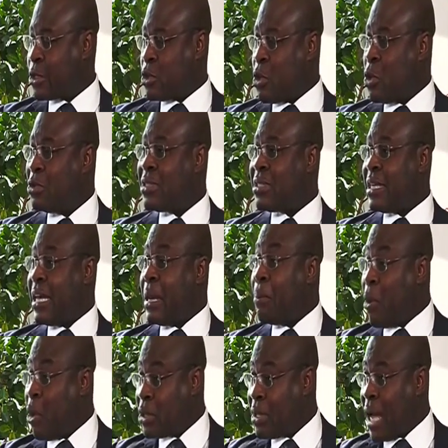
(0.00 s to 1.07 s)
goods
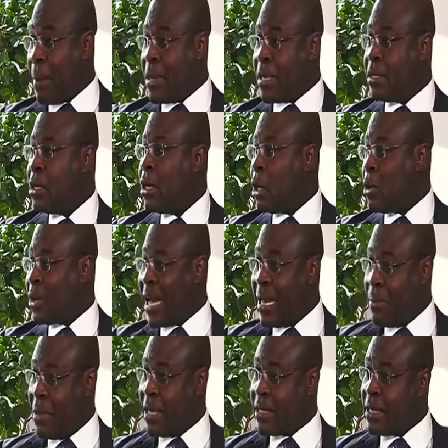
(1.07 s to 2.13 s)
import, I mean, locally
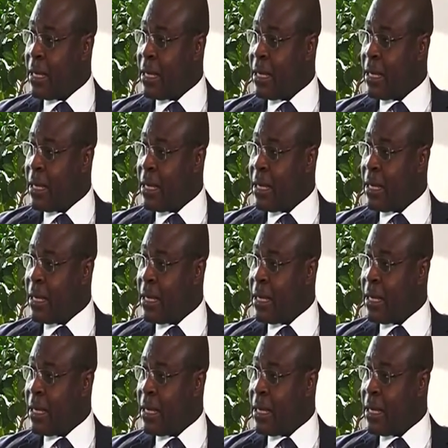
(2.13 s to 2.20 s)
made.